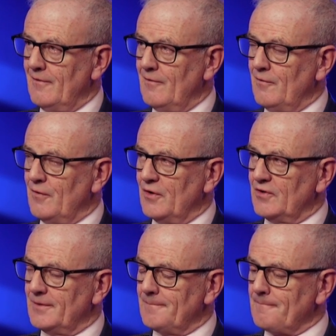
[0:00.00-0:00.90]
that
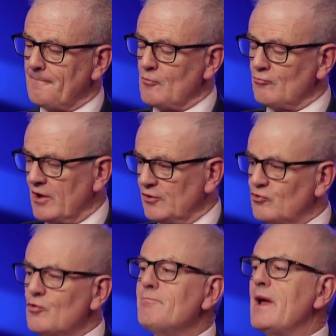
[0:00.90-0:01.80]
runs
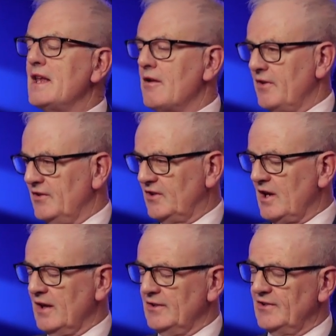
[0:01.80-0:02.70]
through many of these
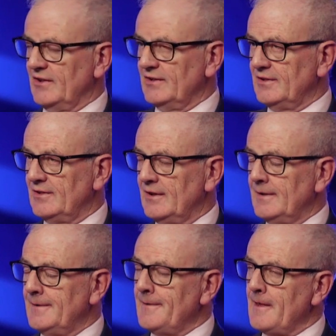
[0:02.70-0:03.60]
cases
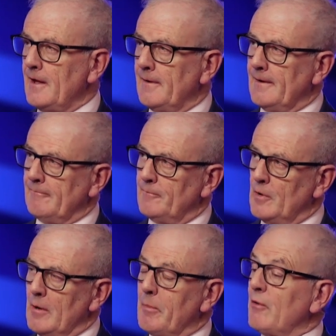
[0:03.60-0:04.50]
uh,
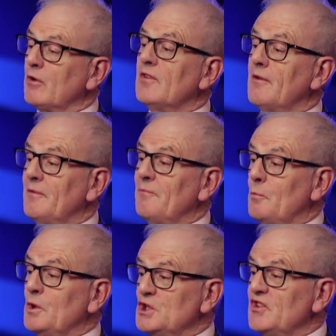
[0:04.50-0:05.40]
about
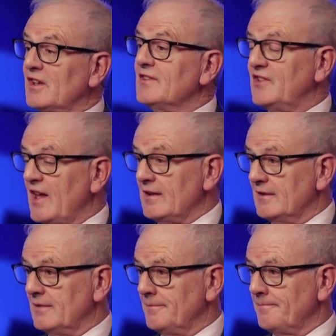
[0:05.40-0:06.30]
which is consent,